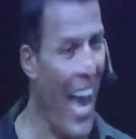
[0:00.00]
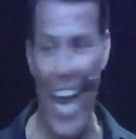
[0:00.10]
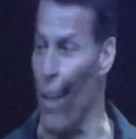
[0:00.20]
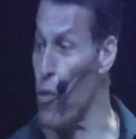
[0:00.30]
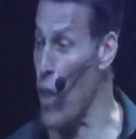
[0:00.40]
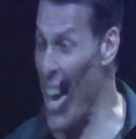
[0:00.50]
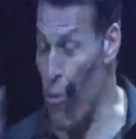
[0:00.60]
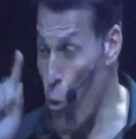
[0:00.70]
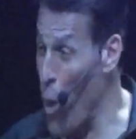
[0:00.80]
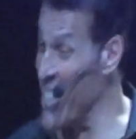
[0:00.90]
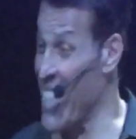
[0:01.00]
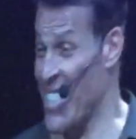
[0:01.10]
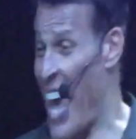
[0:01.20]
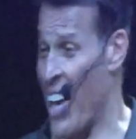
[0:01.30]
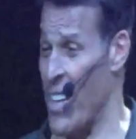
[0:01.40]
And if life was
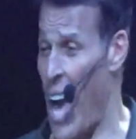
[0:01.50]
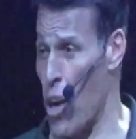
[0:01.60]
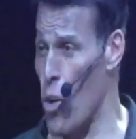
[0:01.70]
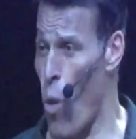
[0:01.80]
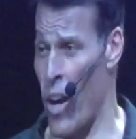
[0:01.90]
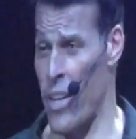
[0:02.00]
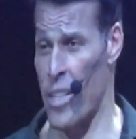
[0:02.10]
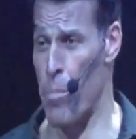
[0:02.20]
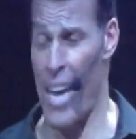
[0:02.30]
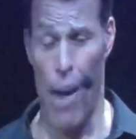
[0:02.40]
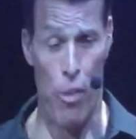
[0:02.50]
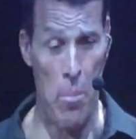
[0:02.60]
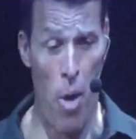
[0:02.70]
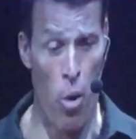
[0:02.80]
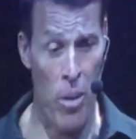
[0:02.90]
exactly how you wanted it to be every
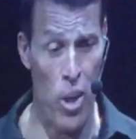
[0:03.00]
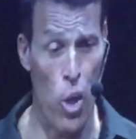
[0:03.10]
moment,